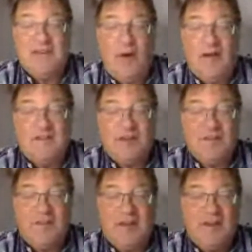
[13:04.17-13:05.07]
sort of the,
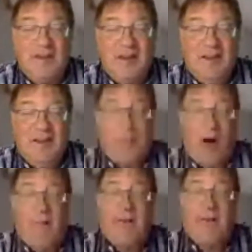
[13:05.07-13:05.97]
the
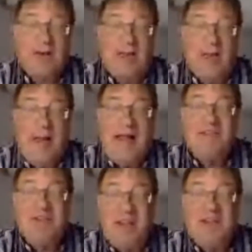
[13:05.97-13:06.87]
popular
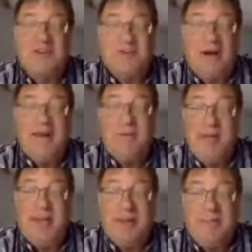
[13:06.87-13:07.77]
imagination might be
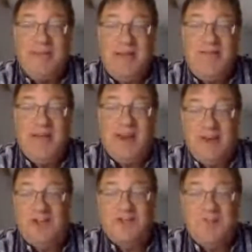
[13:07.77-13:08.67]
that indigenous
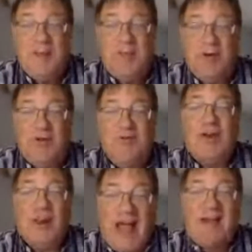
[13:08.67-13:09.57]
people are
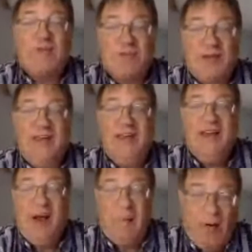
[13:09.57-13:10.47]
unilaterally
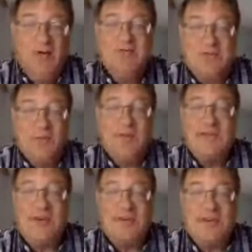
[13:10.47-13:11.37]
opposed to resource
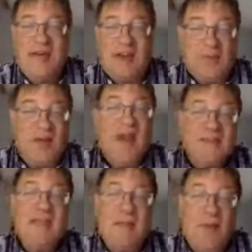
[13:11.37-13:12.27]
development. Some
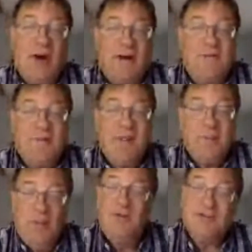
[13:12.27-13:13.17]
are, most
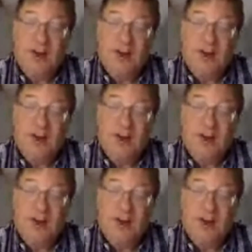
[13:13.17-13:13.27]
aren't.